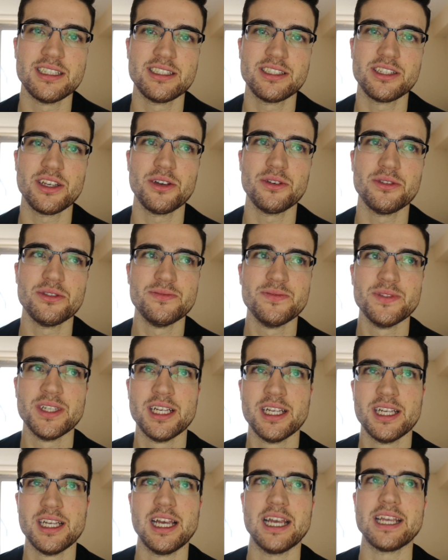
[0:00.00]
So,
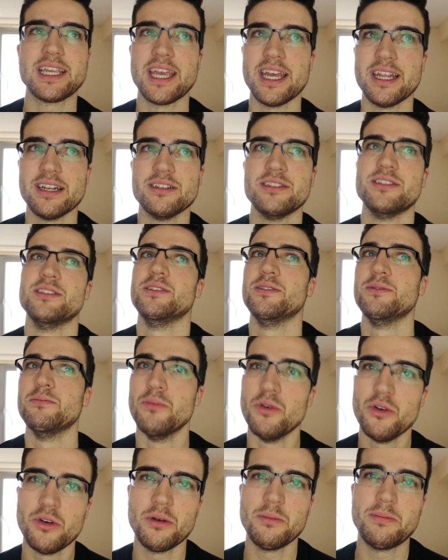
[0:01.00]
again,
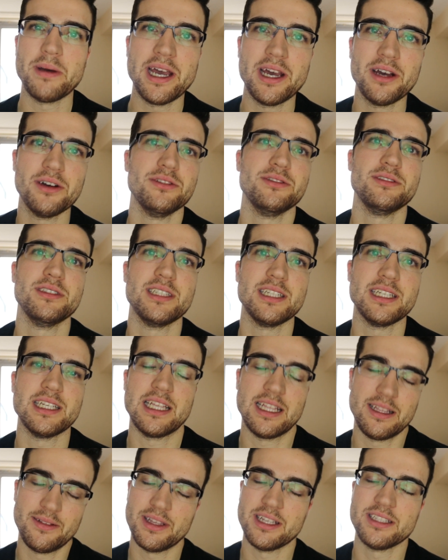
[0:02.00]
more about
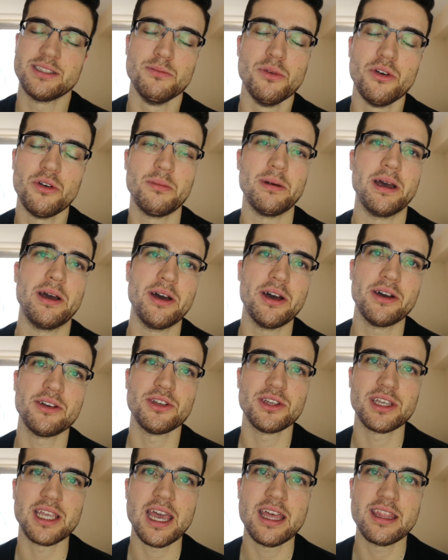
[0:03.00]
it's more about how
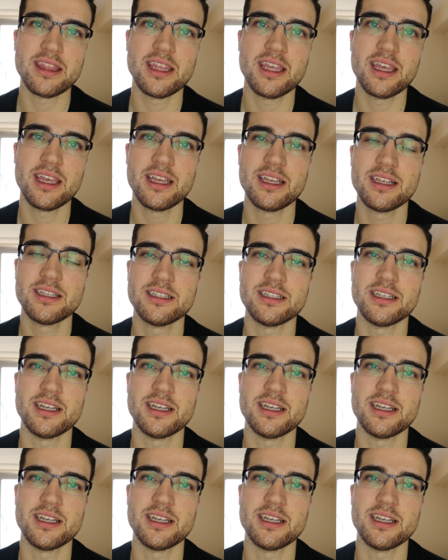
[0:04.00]
you get there.